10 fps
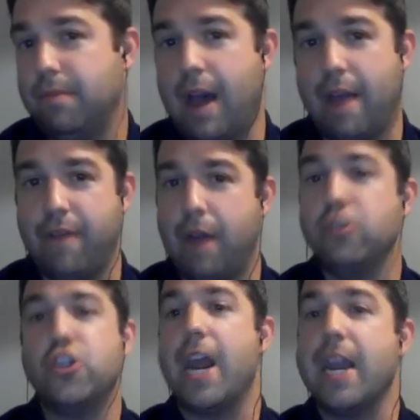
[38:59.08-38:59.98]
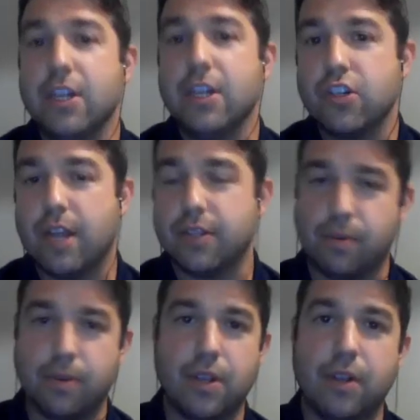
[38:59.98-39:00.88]
I found change as a
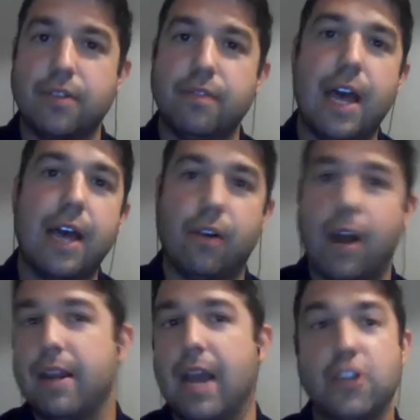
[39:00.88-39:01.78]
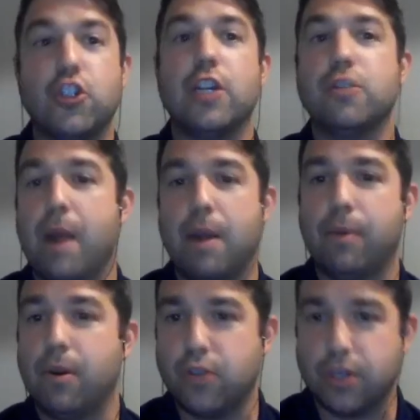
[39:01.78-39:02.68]
result of that, or I changed my
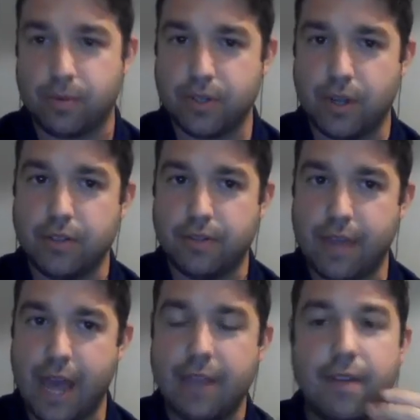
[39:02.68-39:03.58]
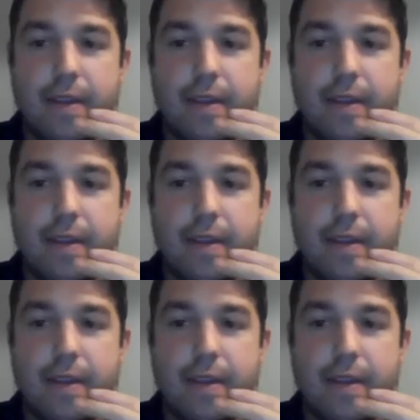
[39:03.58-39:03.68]
approach as a result of that.